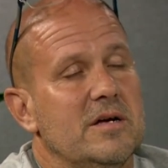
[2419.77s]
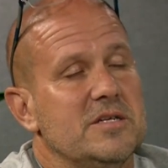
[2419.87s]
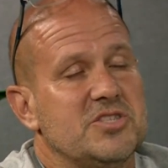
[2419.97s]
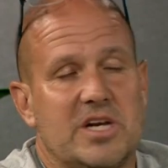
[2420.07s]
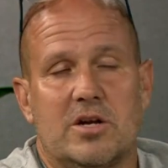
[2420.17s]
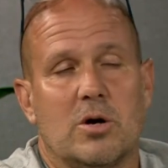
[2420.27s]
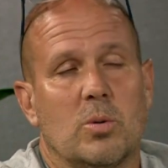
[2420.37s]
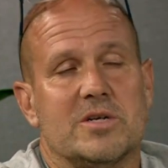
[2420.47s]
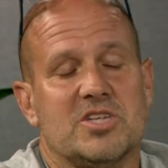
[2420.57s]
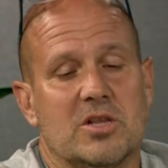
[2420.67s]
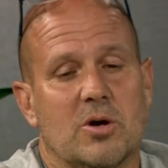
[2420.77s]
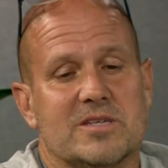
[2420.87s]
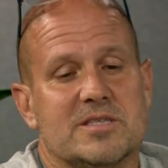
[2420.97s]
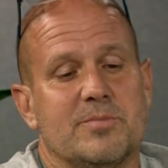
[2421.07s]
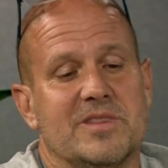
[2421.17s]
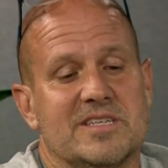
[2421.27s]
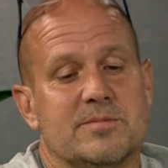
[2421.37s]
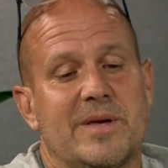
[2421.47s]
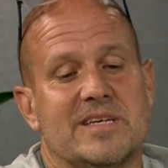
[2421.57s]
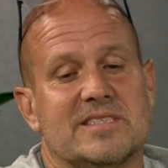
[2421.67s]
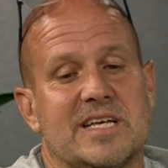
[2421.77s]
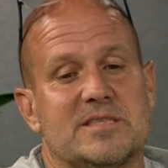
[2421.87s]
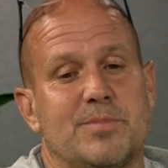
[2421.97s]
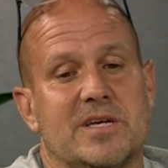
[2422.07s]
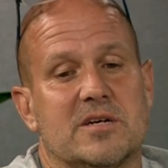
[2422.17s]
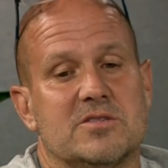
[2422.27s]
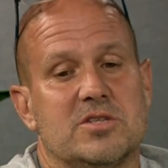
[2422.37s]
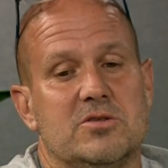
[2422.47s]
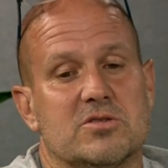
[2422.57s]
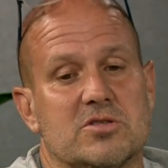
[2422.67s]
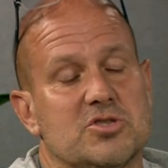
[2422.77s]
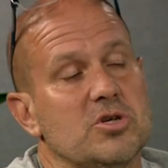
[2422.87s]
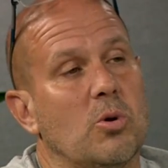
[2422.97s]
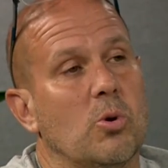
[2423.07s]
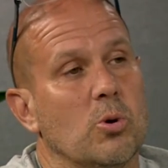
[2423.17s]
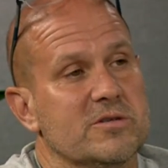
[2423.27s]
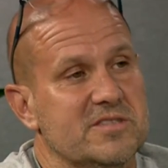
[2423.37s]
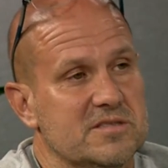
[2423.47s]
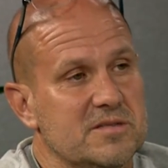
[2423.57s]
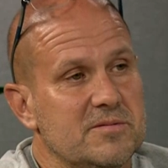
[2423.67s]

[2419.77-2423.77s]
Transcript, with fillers: She didn't know where she lost it, but this makes sense because she used to show horses.